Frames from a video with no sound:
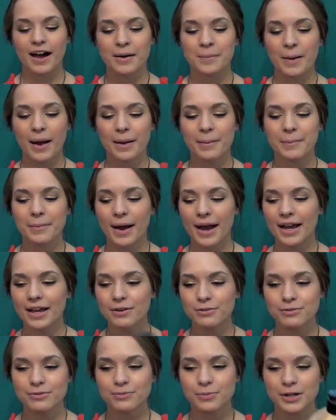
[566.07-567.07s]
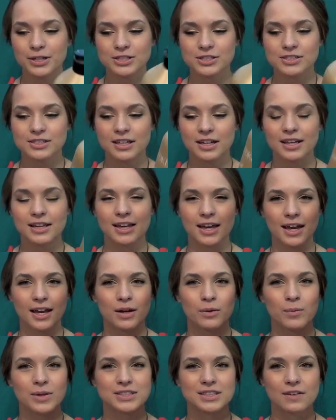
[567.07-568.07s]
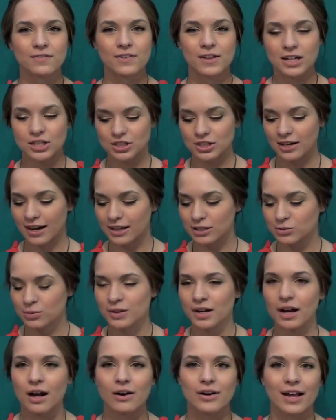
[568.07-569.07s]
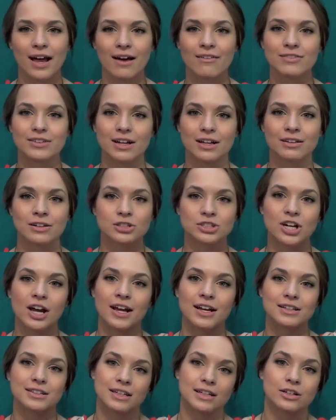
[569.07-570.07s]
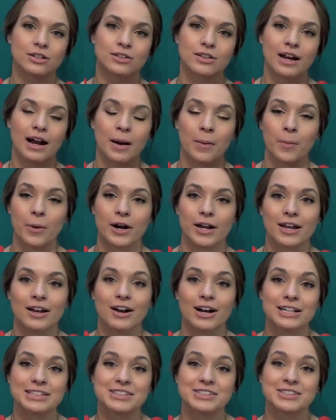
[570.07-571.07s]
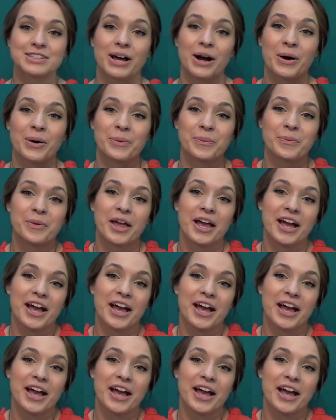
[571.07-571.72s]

I might purchase it again once I finish the next one. I already have another giant liter that I'm working on, so